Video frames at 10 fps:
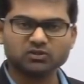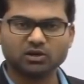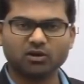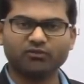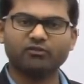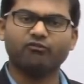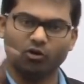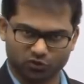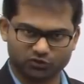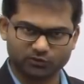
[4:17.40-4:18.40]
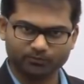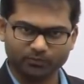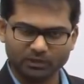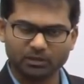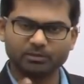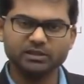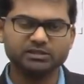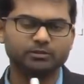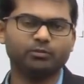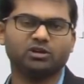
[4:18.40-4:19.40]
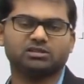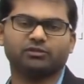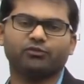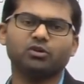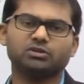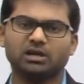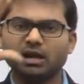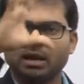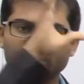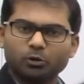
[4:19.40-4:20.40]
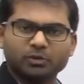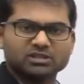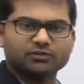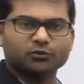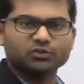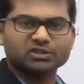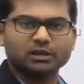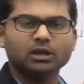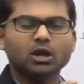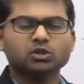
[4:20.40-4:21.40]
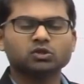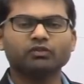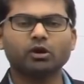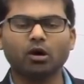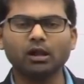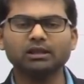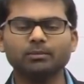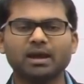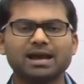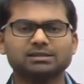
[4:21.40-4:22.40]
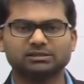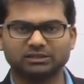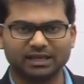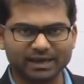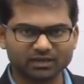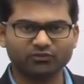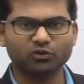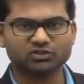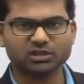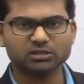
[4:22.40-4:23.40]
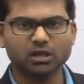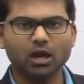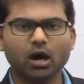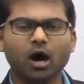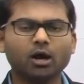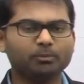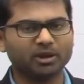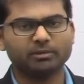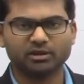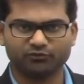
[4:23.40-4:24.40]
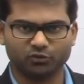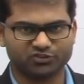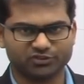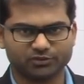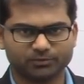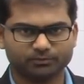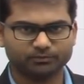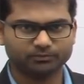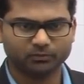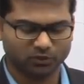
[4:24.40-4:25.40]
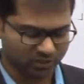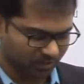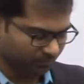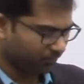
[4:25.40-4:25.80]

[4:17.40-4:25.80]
of a force. That means input is the force and output is the force here. So we call them as direct forces or primary forces. Okay?